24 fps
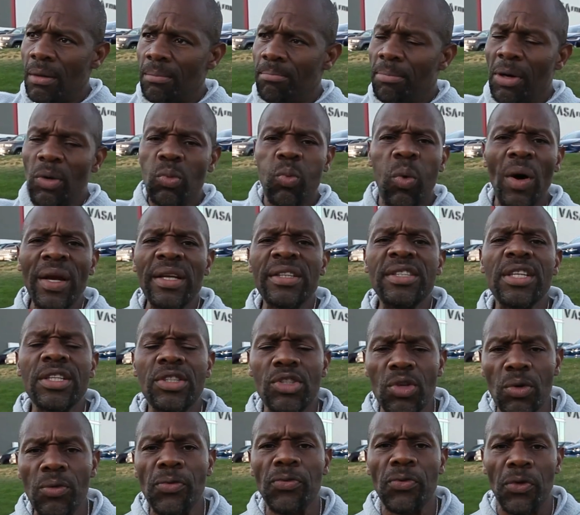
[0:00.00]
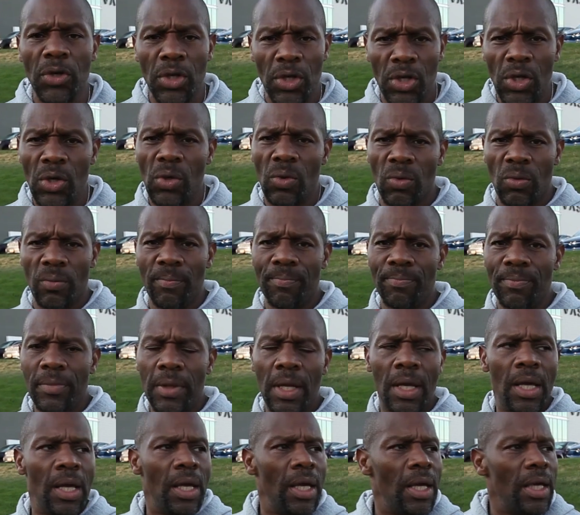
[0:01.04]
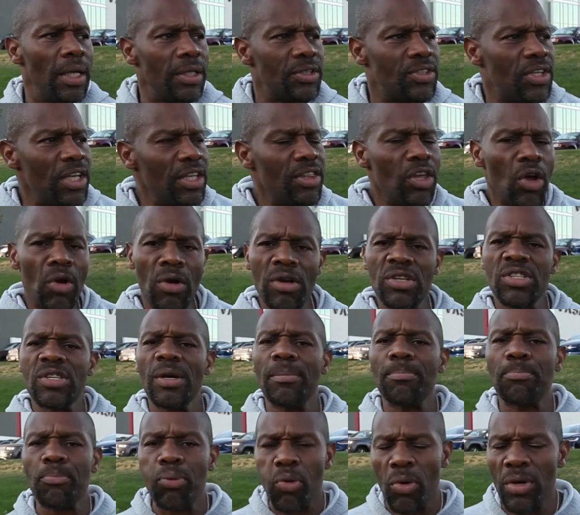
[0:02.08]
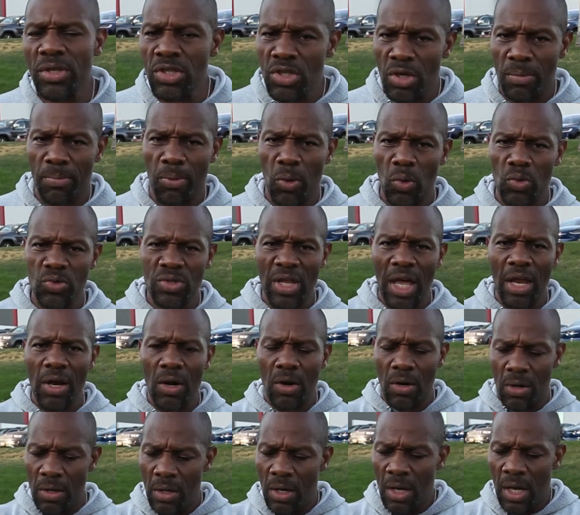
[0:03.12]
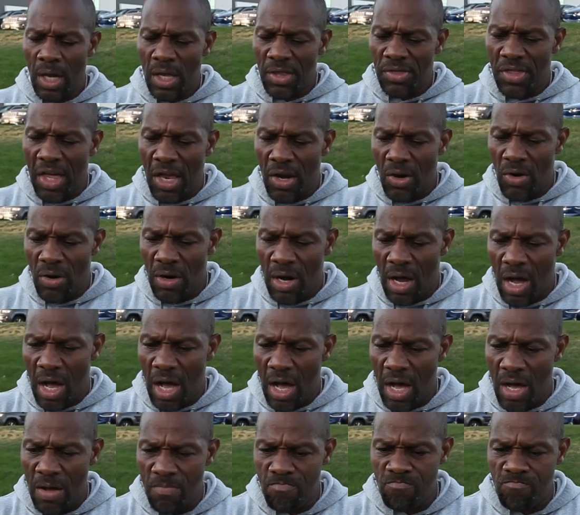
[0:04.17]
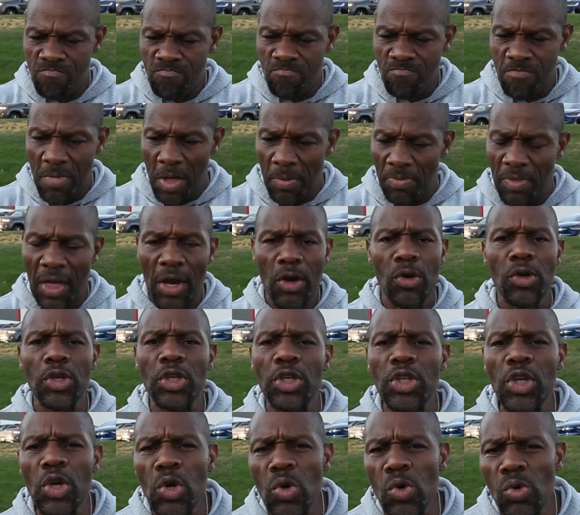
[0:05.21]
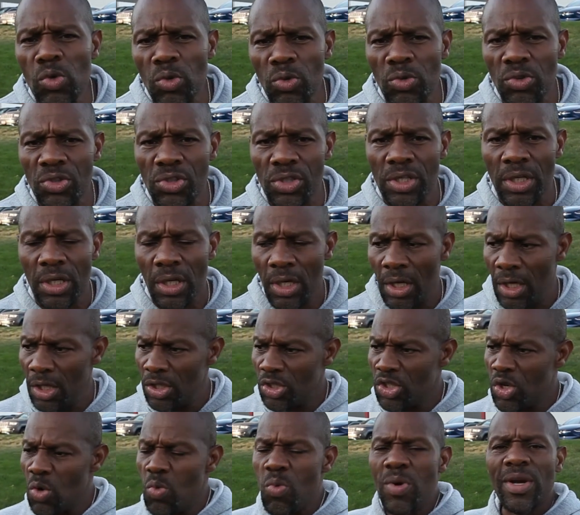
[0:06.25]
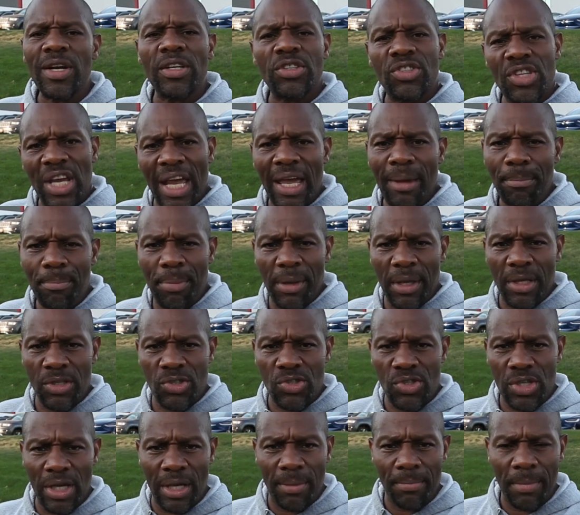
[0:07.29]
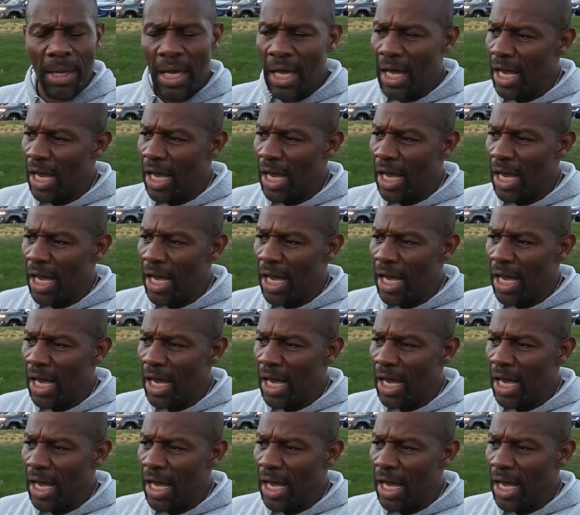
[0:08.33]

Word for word: But what does it do for you? See, there are some principles that are that are um, that are used to win a championship,